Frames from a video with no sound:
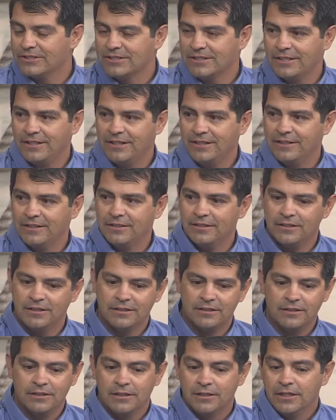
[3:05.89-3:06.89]
sitting in
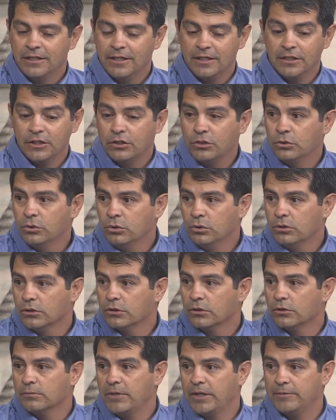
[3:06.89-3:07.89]
the in the
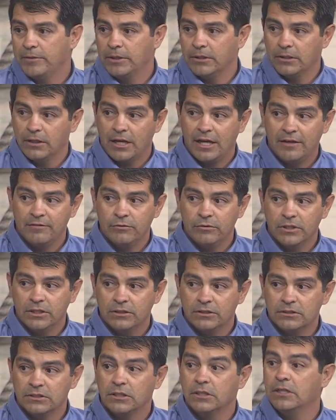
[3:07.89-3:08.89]
cooler or maybe your live
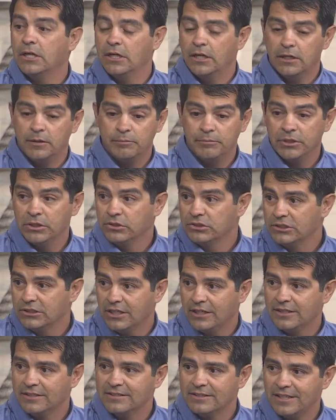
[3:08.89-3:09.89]
wells, uh, bilge
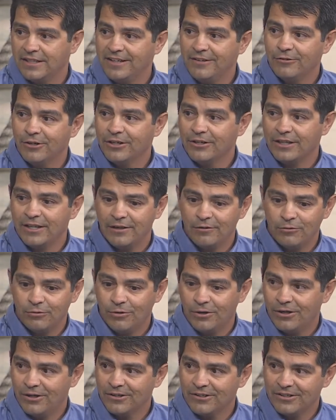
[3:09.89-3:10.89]
lines, anywhere okay. that
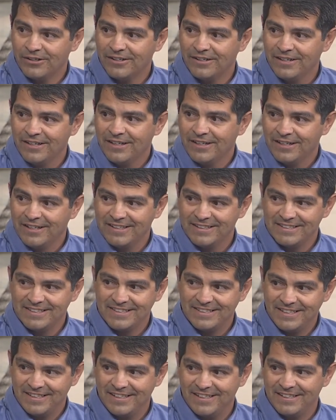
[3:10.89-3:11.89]
water can
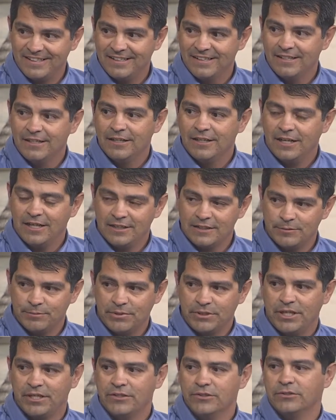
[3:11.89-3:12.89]
sit has the
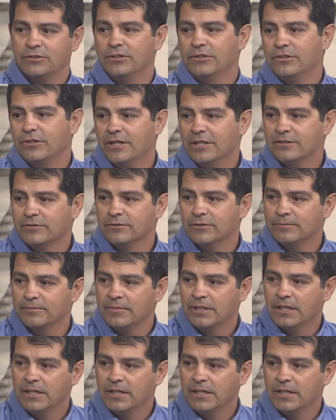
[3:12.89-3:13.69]
potential to transfer.